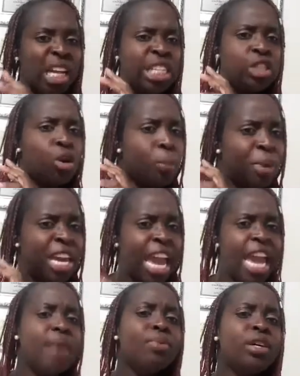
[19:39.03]
to be
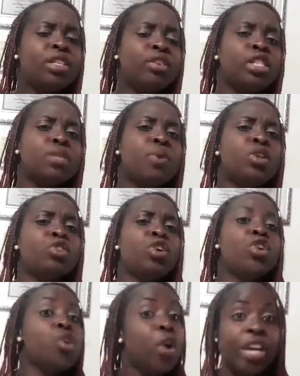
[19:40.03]
able to sponsor
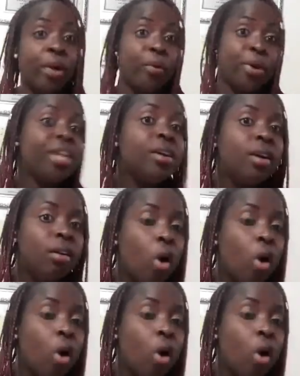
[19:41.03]
your career